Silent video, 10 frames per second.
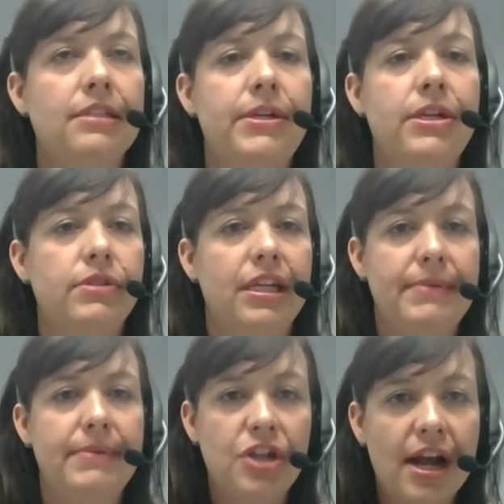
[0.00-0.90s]
We know it's going to
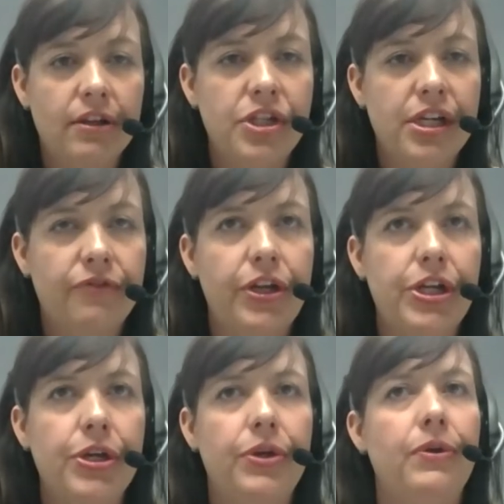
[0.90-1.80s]
be challenging for
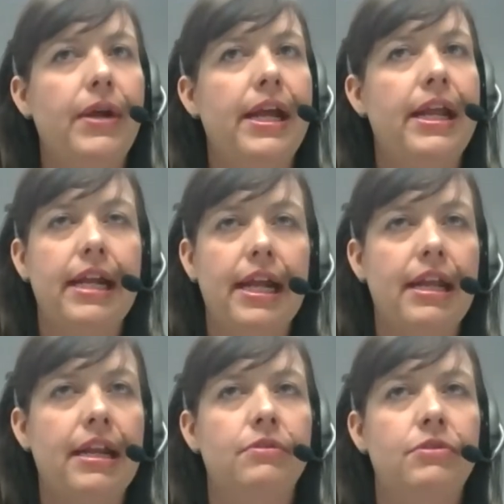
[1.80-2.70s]
you, and
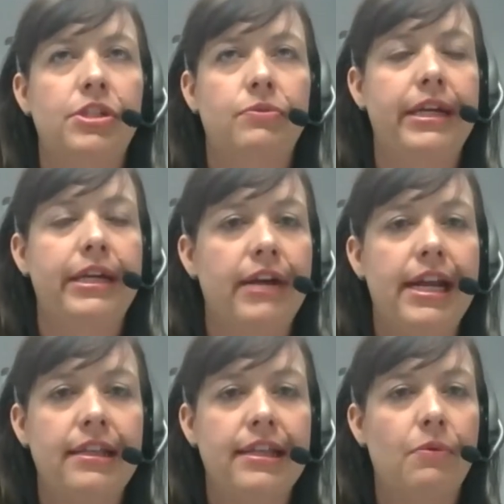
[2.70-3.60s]
again, just
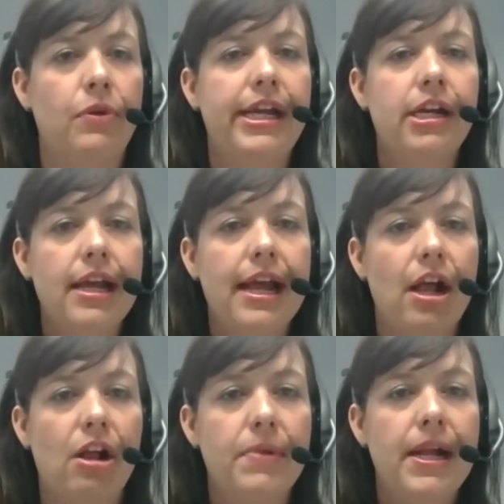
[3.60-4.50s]
reiterating that we're here to
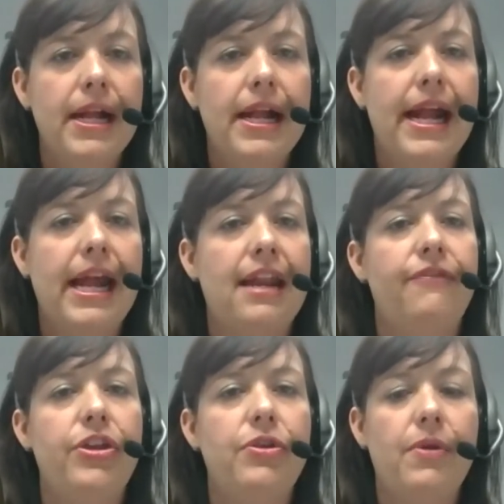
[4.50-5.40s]
help. And
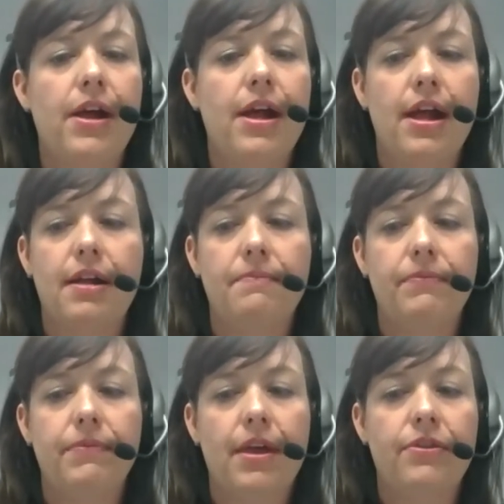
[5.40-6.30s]
if you
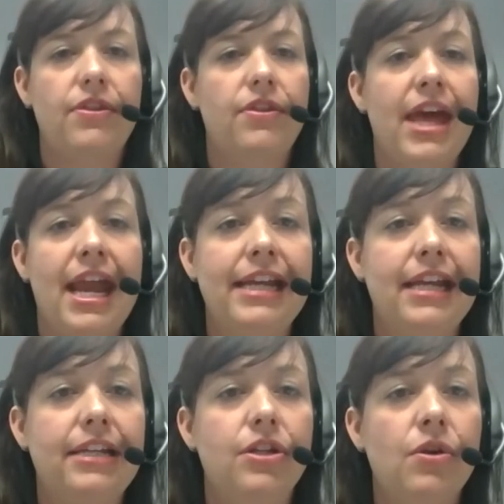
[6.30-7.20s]
other than that, I
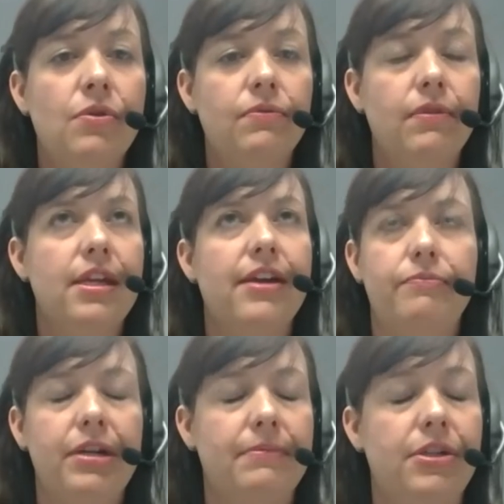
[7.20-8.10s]
don't think I've
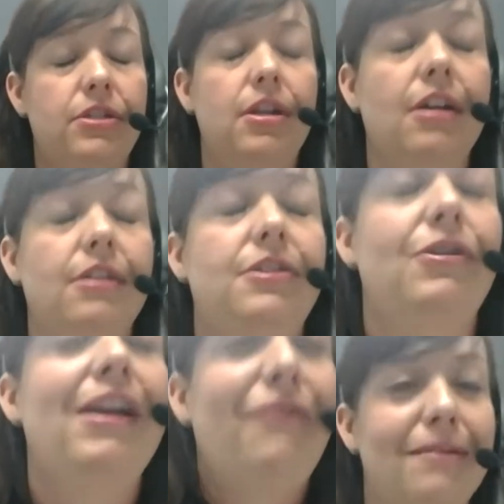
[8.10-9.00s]
pretty much talked
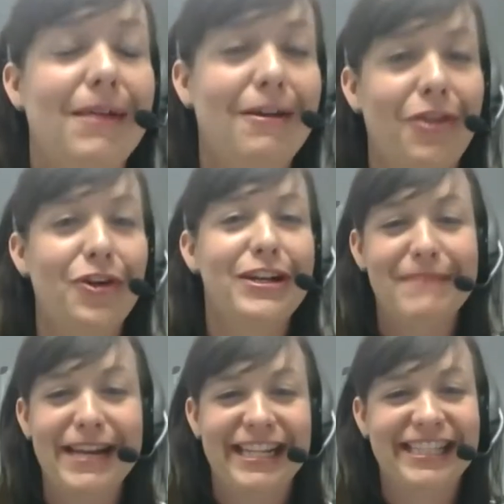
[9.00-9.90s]
straight for about 30
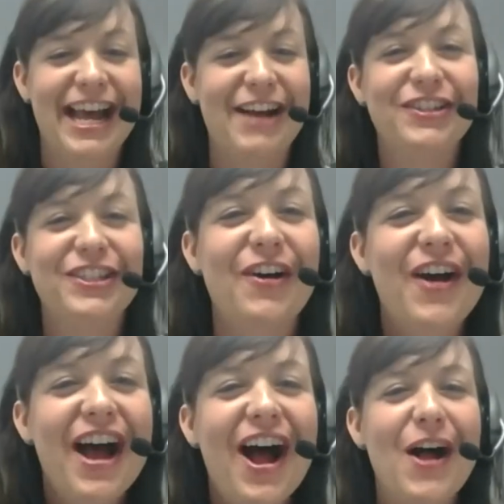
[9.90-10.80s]
minutes now, so
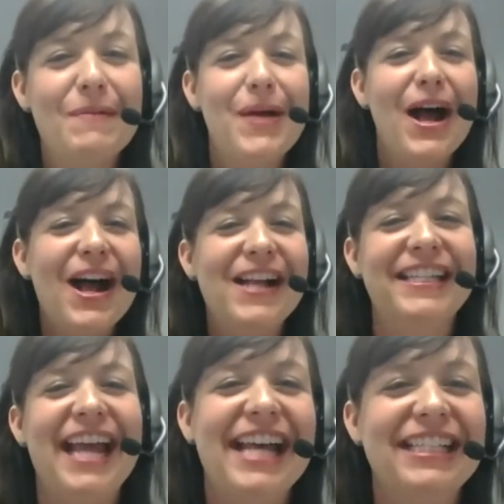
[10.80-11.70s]
I'll pause
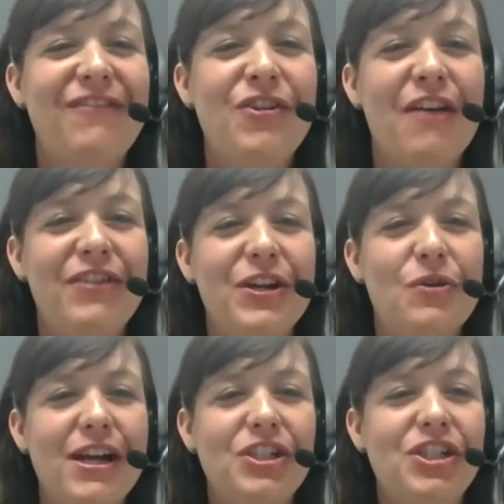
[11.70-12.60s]
and ask if you have any
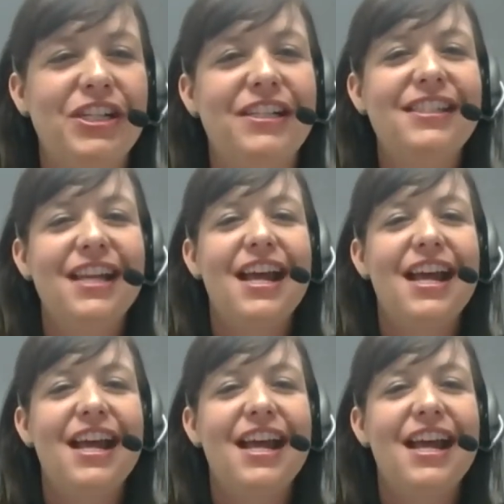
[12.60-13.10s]
questions.